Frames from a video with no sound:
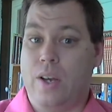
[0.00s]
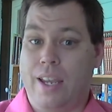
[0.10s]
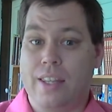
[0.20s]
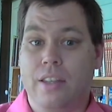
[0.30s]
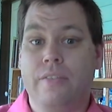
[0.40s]

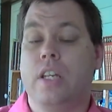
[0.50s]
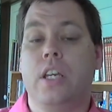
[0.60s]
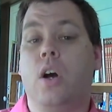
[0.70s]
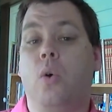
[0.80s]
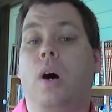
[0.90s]
in the
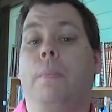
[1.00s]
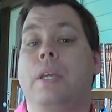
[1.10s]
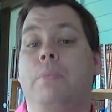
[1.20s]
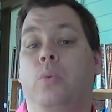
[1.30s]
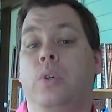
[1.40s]
video while
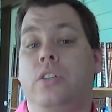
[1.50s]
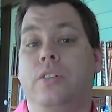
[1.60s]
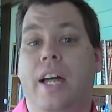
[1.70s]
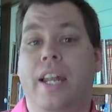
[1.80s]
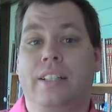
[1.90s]
people would do
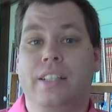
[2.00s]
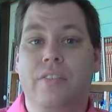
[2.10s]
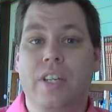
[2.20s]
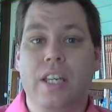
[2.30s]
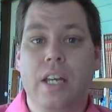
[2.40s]
that
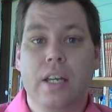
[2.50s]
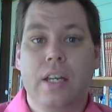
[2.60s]
activity,